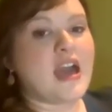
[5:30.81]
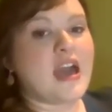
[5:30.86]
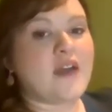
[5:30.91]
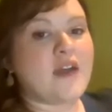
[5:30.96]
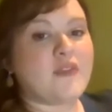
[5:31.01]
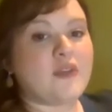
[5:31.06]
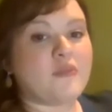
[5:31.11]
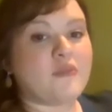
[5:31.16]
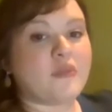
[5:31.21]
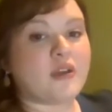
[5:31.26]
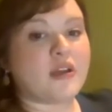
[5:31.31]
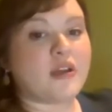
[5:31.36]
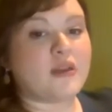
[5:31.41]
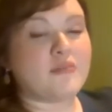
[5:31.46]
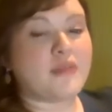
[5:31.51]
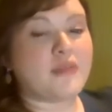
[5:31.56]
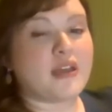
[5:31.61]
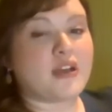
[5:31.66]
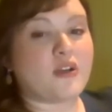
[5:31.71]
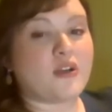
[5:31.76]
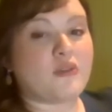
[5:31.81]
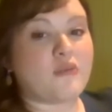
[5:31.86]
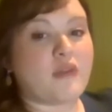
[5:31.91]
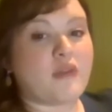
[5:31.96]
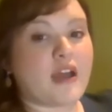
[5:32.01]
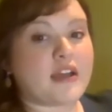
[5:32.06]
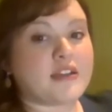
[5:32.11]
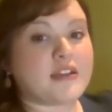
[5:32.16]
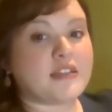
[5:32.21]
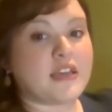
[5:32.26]
and then we're going to make a
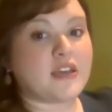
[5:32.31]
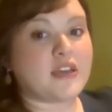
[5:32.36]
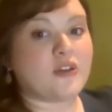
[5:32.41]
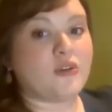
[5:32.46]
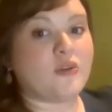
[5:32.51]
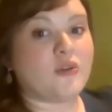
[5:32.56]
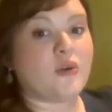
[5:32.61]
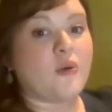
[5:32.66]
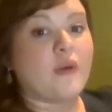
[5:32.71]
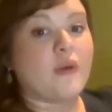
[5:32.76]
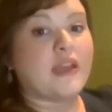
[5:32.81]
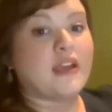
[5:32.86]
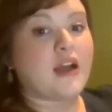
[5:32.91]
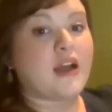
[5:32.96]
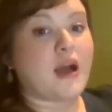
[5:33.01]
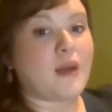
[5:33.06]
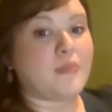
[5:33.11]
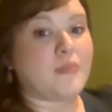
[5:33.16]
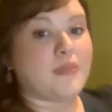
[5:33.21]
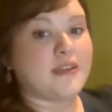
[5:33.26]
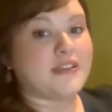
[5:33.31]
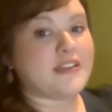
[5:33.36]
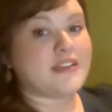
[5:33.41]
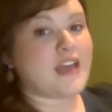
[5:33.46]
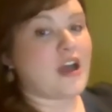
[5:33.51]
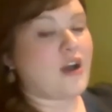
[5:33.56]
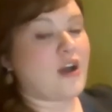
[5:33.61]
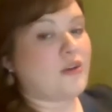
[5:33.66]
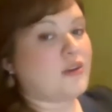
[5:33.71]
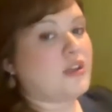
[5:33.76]
rectangle going up and
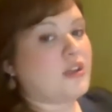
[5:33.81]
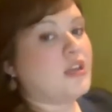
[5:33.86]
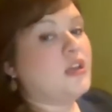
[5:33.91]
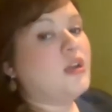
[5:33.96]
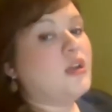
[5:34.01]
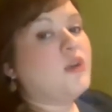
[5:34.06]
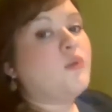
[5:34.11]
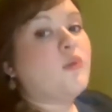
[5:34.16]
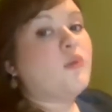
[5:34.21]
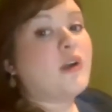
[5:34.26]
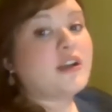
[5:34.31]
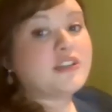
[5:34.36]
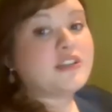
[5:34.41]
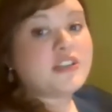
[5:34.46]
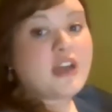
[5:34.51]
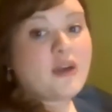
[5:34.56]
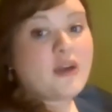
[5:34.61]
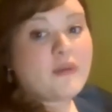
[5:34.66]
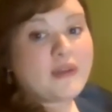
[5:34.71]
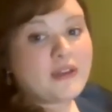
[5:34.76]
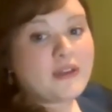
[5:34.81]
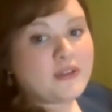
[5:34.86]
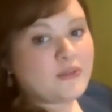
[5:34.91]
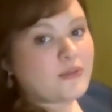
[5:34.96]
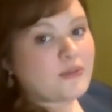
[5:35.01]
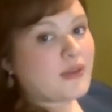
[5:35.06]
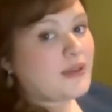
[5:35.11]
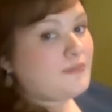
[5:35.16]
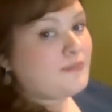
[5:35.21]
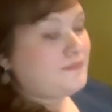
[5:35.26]
down. Watch how I
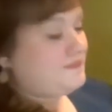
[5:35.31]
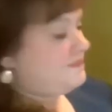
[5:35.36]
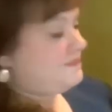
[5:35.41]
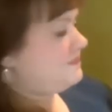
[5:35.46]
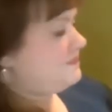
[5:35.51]
do it.